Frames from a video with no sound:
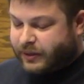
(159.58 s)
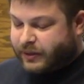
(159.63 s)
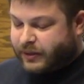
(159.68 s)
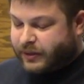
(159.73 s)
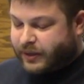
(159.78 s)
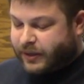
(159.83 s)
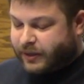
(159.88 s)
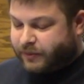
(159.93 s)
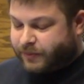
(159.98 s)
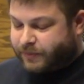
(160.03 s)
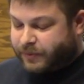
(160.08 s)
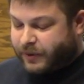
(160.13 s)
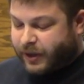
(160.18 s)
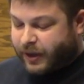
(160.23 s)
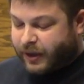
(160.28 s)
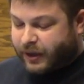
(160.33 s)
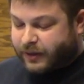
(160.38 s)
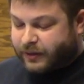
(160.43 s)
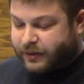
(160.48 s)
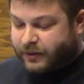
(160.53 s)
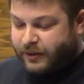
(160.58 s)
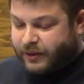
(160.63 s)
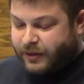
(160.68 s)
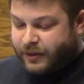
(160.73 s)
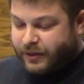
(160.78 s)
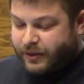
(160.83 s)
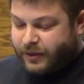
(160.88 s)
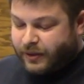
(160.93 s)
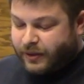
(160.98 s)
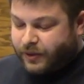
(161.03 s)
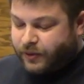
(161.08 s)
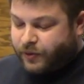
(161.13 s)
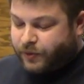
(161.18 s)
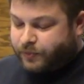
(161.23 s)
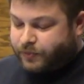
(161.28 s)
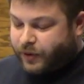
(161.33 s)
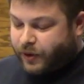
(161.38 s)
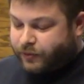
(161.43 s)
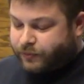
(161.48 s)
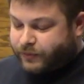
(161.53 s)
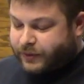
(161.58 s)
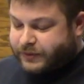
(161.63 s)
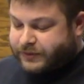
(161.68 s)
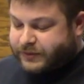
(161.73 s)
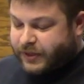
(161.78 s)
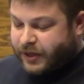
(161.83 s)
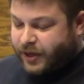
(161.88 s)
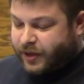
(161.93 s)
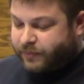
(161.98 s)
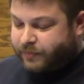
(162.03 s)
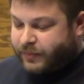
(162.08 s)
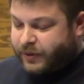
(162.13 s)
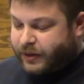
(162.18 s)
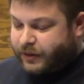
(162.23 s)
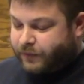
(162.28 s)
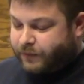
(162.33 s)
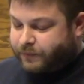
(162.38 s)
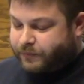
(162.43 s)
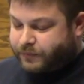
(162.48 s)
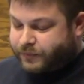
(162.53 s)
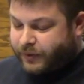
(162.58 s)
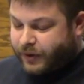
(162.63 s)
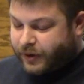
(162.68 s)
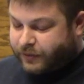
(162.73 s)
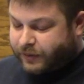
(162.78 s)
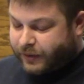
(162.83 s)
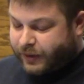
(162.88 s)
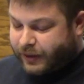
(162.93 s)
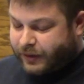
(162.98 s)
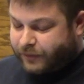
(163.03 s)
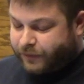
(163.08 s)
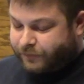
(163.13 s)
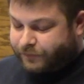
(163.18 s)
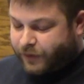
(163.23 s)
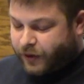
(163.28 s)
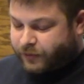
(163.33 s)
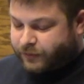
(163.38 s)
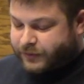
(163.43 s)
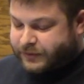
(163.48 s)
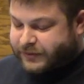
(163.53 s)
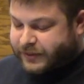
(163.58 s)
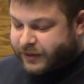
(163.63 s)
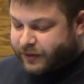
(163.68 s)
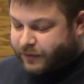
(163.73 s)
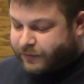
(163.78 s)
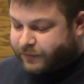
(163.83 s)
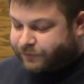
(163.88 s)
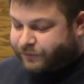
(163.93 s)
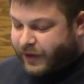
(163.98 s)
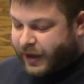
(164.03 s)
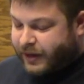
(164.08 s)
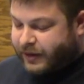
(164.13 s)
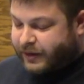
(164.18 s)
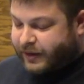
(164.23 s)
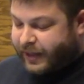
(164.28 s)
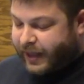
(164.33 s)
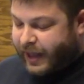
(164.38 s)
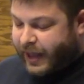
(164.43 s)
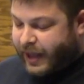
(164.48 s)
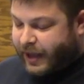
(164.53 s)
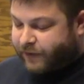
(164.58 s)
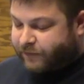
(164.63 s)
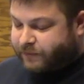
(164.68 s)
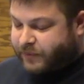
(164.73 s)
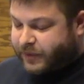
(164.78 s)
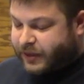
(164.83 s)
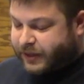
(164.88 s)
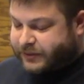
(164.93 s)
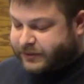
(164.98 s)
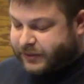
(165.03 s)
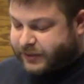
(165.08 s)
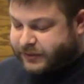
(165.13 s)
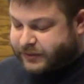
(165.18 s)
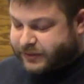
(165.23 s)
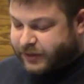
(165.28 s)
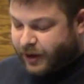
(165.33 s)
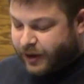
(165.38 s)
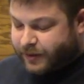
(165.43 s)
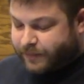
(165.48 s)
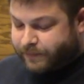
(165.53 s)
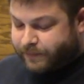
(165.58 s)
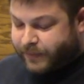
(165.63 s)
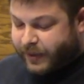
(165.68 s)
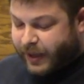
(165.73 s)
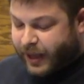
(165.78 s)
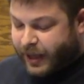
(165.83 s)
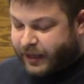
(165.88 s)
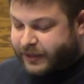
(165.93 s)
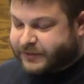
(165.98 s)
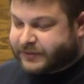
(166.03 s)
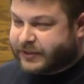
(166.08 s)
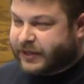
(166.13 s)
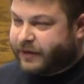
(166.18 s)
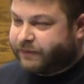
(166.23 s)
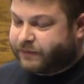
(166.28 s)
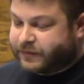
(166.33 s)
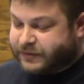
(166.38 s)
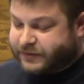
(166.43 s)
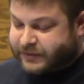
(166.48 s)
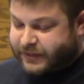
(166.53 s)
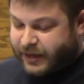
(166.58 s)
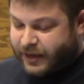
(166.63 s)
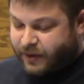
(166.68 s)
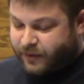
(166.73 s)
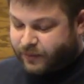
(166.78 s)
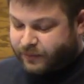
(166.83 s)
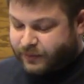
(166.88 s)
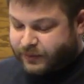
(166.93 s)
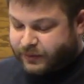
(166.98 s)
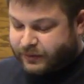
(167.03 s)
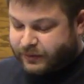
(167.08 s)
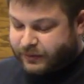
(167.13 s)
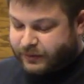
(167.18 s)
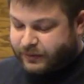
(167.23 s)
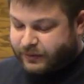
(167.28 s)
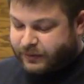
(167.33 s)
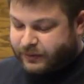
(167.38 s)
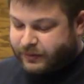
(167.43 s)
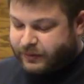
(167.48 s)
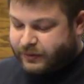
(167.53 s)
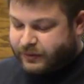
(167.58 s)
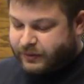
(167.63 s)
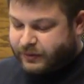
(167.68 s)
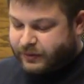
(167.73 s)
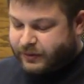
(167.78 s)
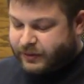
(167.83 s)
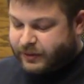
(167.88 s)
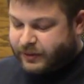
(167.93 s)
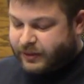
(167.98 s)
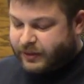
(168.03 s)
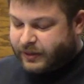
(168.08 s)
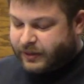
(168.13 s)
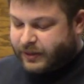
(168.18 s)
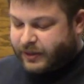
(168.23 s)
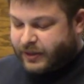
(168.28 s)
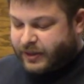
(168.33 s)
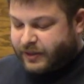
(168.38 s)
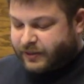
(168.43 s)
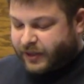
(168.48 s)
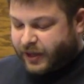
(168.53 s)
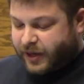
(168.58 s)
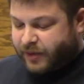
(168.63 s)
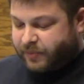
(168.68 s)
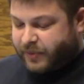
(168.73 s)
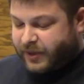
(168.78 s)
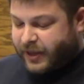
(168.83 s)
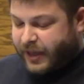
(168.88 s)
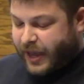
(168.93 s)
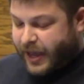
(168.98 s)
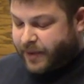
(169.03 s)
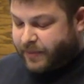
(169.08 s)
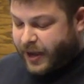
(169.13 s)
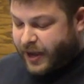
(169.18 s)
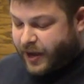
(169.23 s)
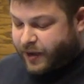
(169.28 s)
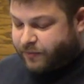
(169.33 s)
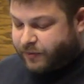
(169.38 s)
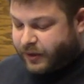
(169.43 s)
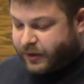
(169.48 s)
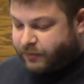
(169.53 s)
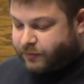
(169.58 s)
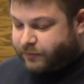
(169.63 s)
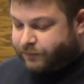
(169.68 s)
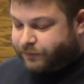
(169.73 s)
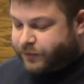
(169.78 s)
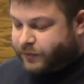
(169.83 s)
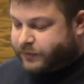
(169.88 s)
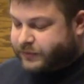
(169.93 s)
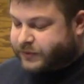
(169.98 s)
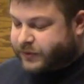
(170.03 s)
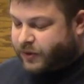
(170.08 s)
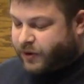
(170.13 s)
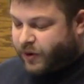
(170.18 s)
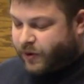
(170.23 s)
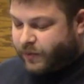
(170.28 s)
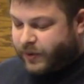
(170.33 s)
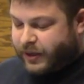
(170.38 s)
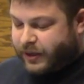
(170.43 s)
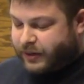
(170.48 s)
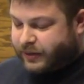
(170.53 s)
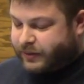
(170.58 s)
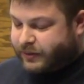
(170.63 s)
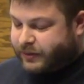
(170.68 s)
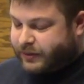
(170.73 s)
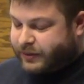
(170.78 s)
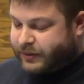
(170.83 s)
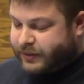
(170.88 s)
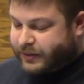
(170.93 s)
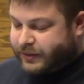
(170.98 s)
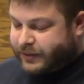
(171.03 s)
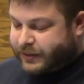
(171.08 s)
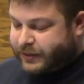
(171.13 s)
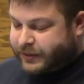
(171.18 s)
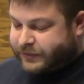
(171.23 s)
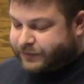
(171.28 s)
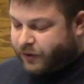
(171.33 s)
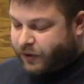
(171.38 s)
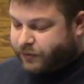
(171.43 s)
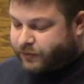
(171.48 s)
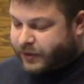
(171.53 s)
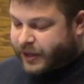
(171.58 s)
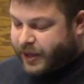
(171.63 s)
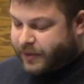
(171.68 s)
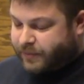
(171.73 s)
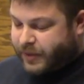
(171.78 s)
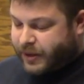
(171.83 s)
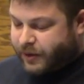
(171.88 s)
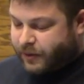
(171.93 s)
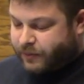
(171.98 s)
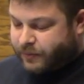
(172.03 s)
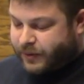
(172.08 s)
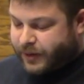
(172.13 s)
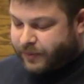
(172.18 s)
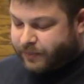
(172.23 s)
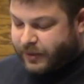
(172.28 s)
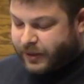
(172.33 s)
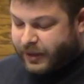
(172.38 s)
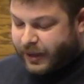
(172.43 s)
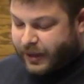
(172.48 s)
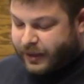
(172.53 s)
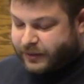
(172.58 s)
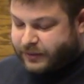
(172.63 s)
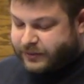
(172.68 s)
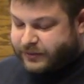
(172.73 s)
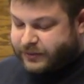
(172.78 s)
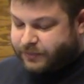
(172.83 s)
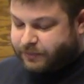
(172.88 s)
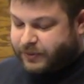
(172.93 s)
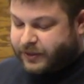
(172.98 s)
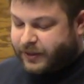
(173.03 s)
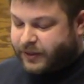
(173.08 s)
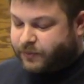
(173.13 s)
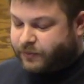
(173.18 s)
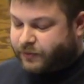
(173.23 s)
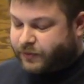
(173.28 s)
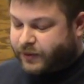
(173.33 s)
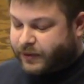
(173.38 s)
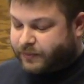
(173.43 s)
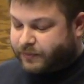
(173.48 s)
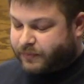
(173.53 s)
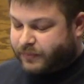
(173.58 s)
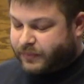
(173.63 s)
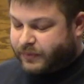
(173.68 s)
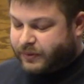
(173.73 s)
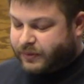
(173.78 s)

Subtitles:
He replied, 'Your brother has come, and your father has killed the fat calf because he has got him back safe and sound.' Then he became angry and refused to go in. His father came out and began to plead with him.